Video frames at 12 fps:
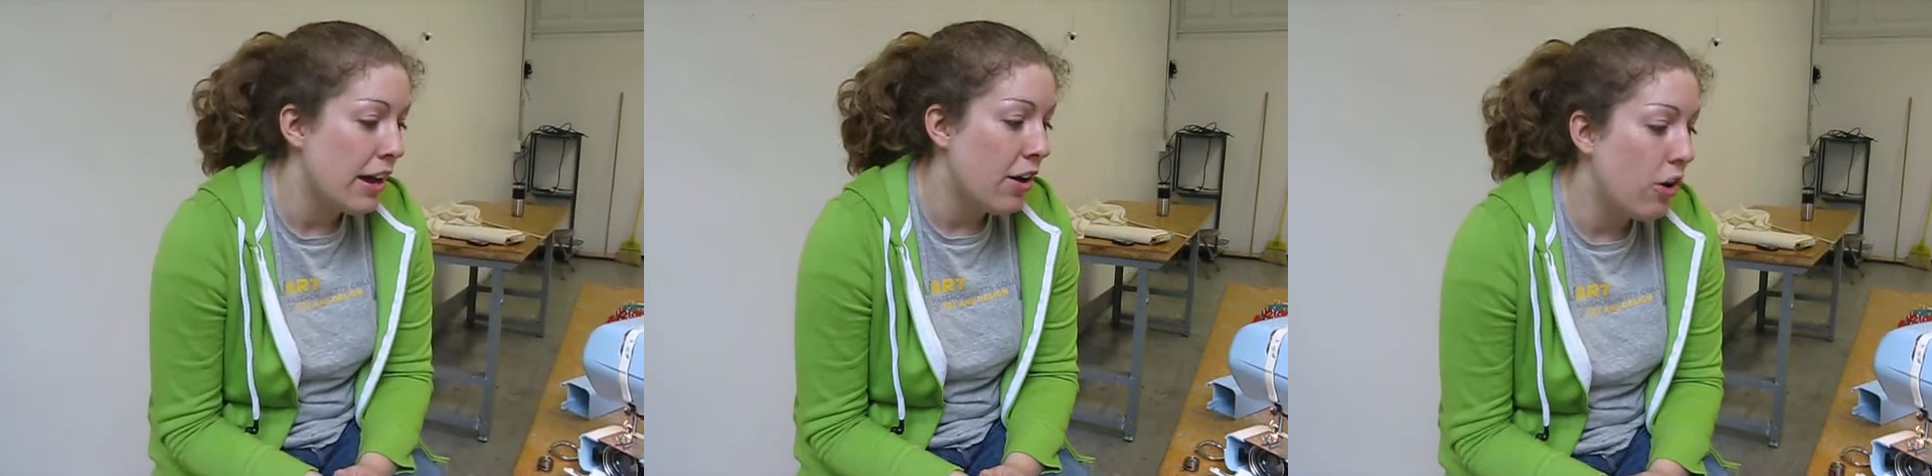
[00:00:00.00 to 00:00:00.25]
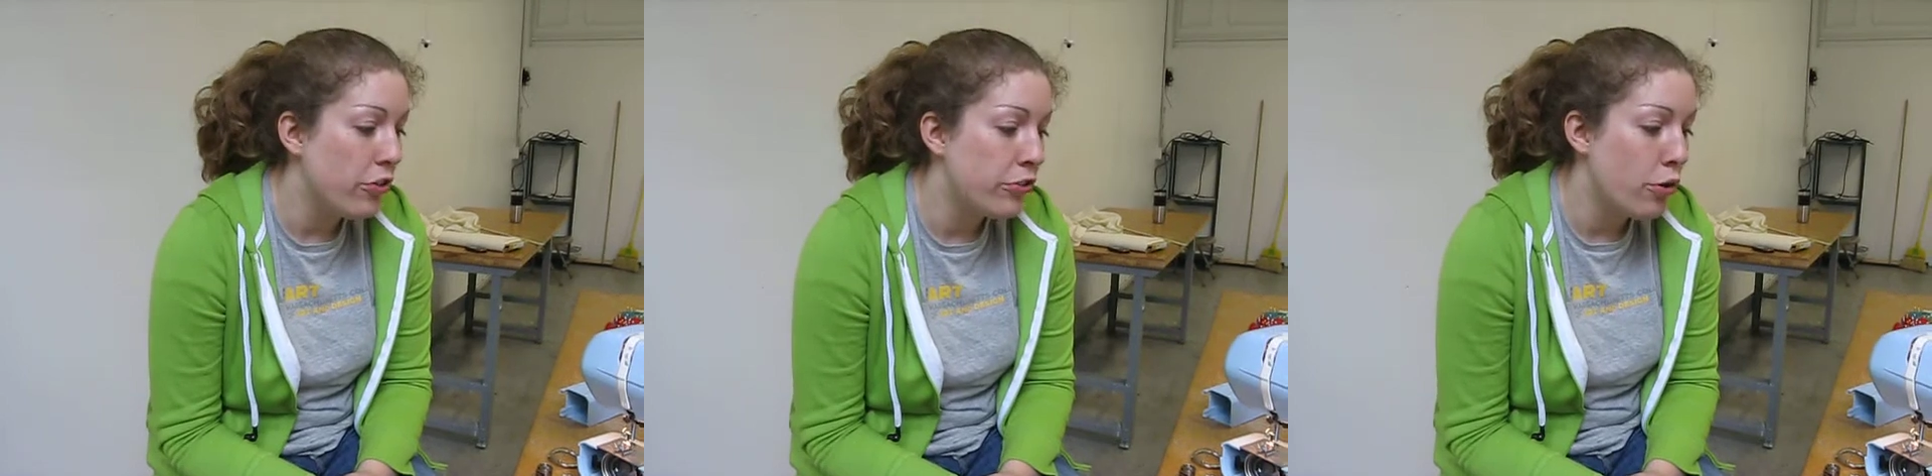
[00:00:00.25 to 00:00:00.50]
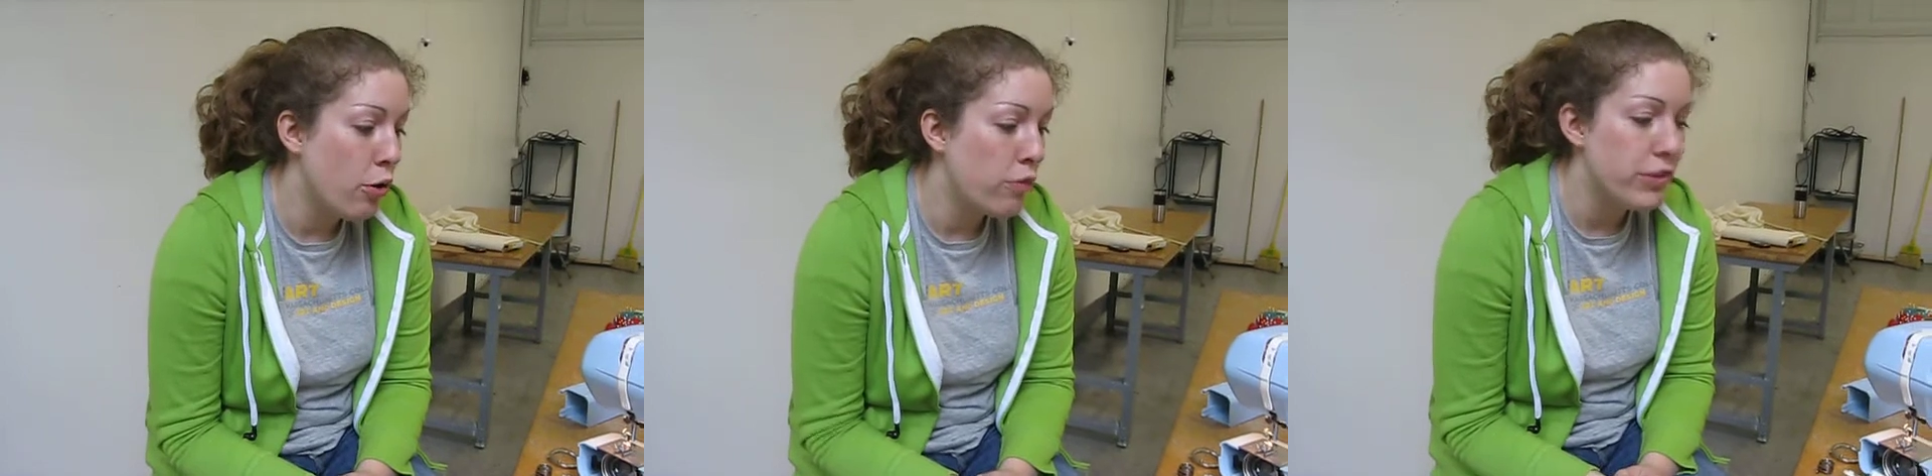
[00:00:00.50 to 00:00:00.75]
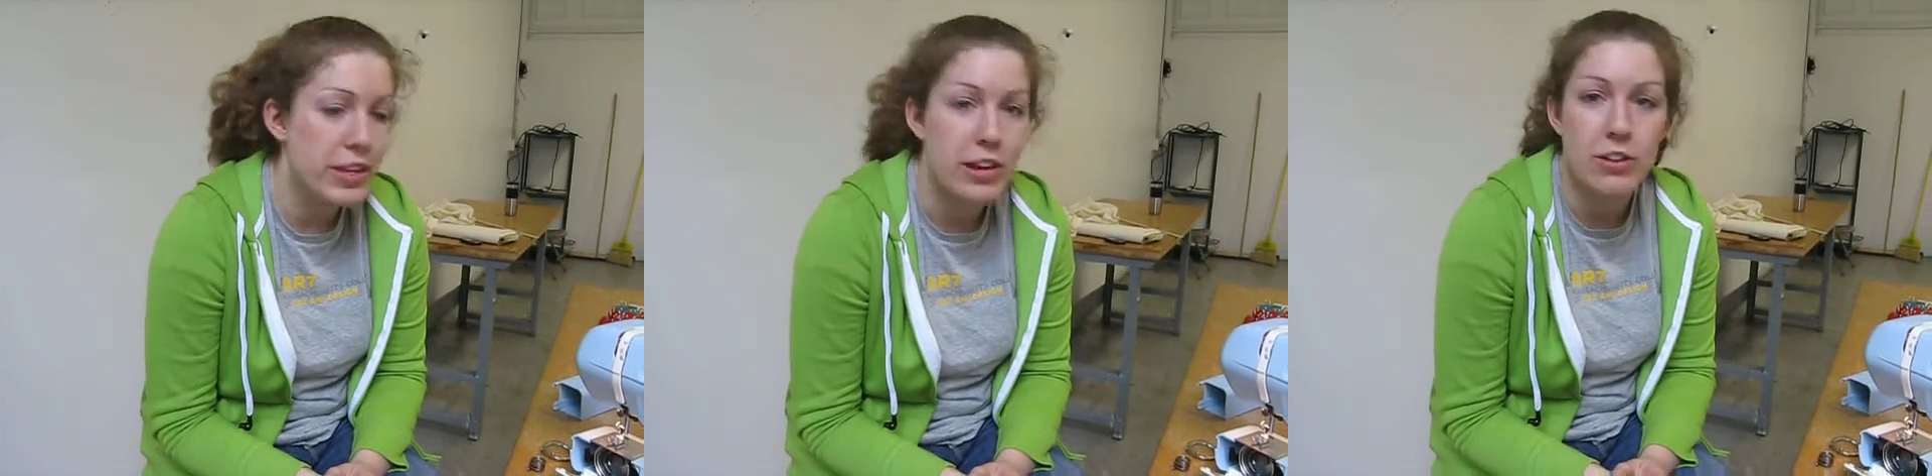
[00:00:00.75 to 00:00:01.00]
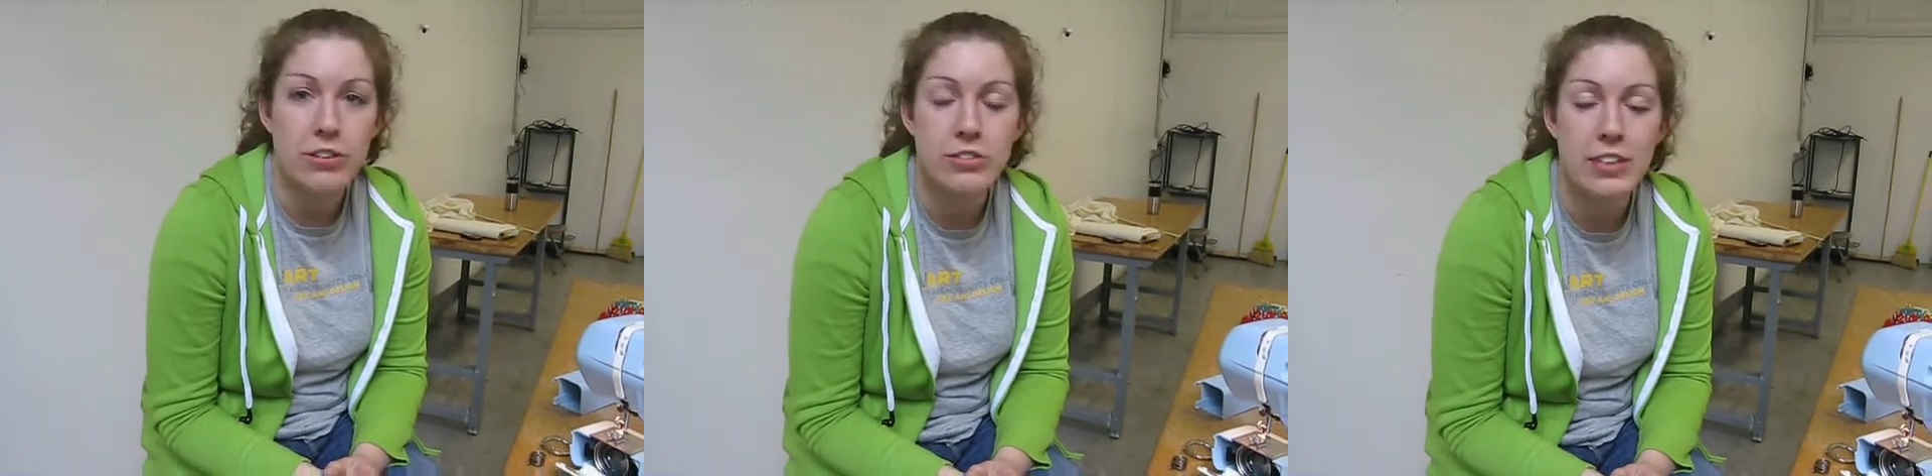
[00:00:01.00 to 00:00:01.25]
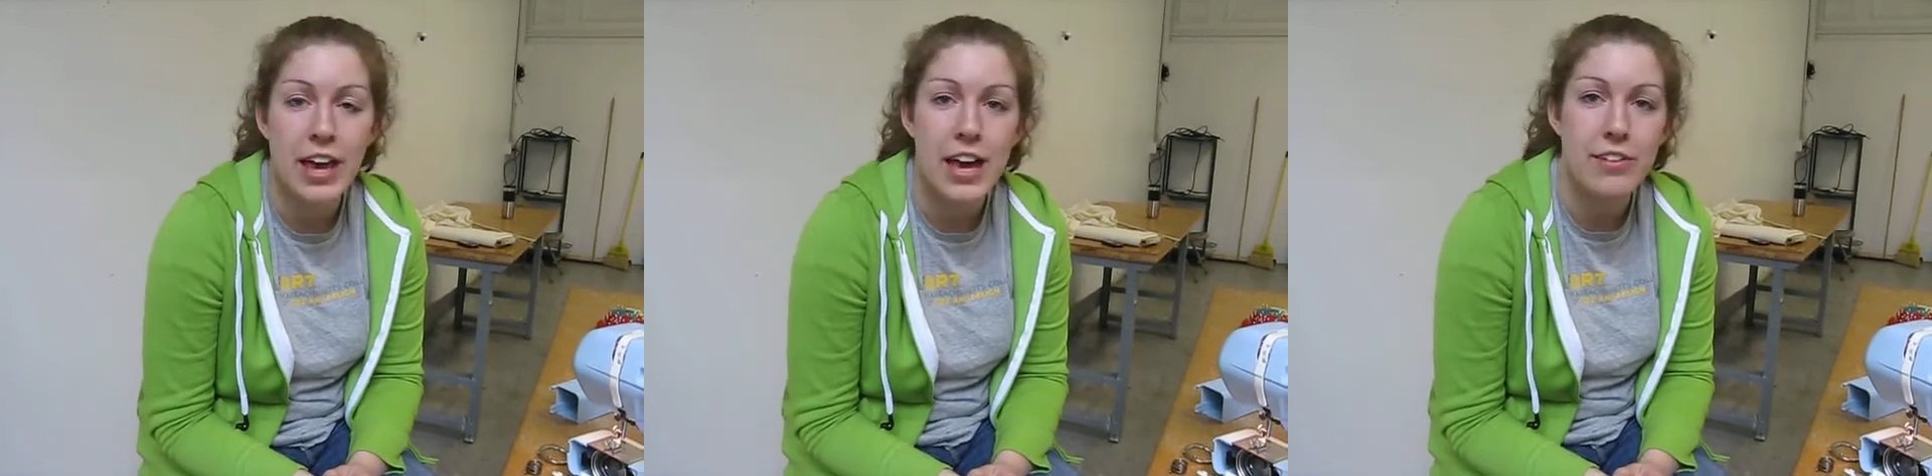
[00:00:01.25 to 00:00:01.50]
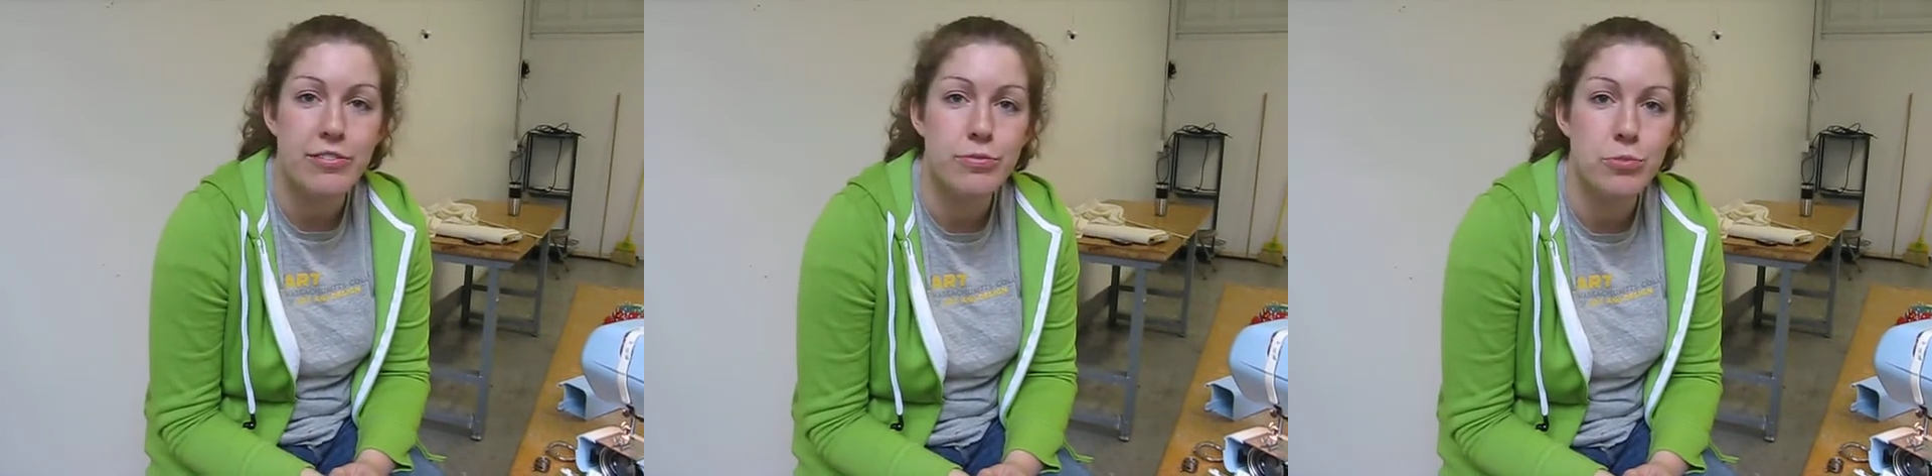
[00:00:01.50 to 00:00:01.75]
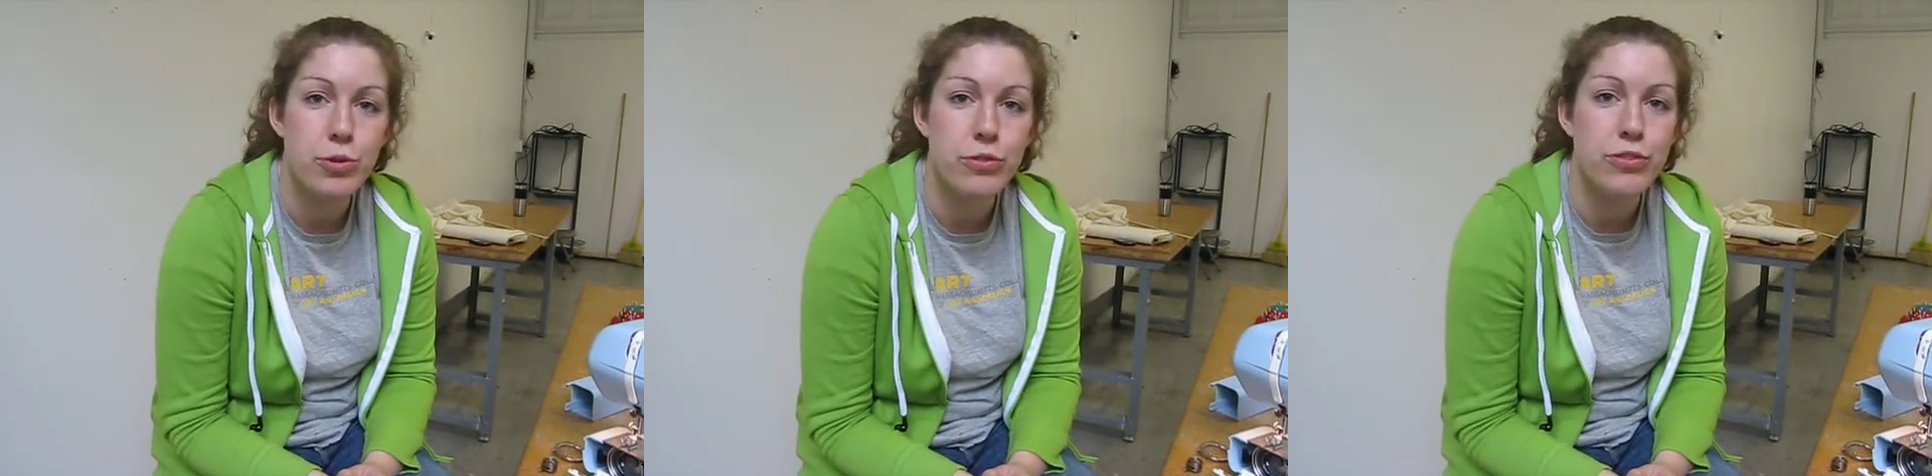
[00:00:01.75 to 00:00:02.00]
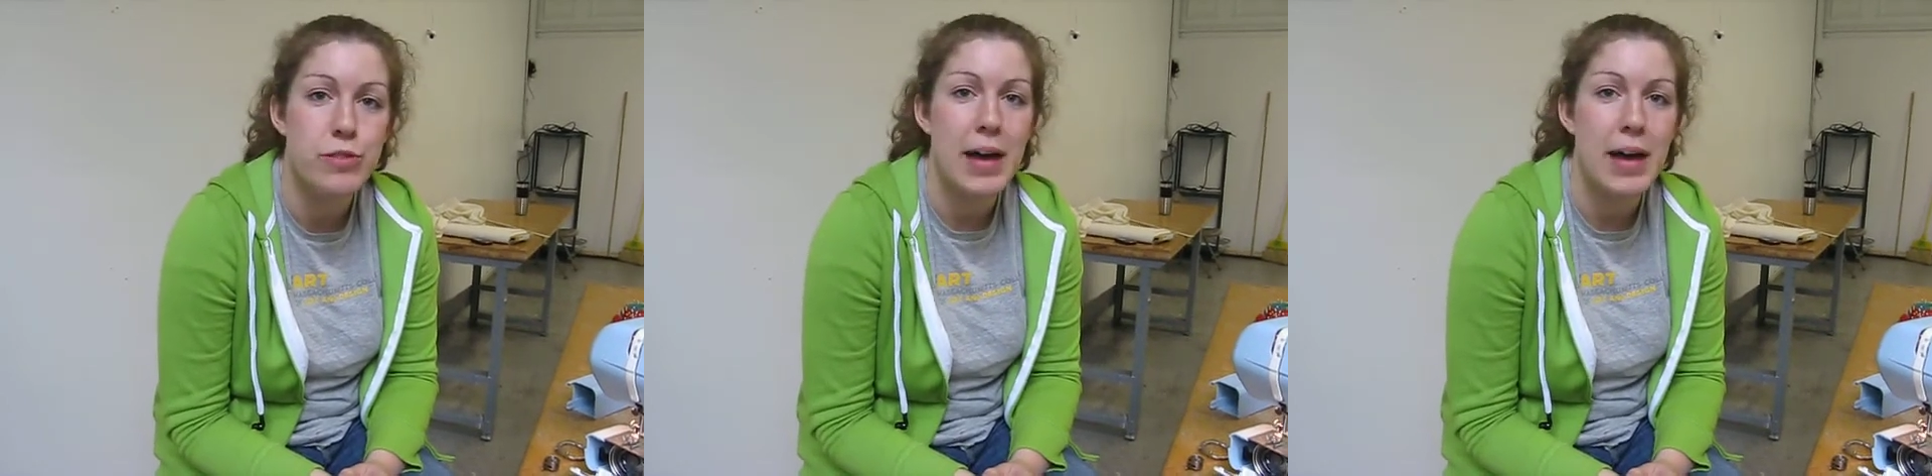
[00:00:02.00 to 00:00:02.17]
Also, over the years, they have moved from